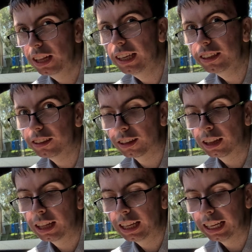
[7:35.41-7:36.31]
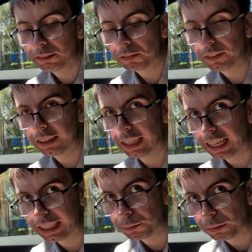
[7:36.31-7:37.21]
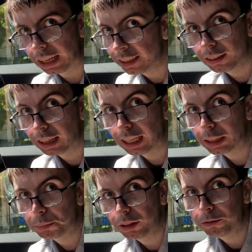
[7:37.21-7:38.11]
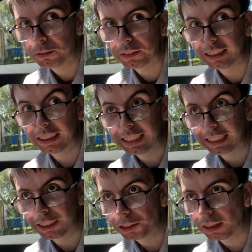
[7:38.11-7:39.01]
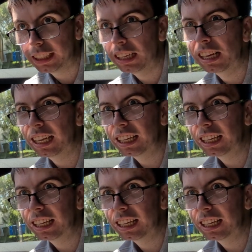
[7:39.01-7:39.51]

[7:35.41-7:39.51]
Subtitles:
It isn't. It's approved within the Australian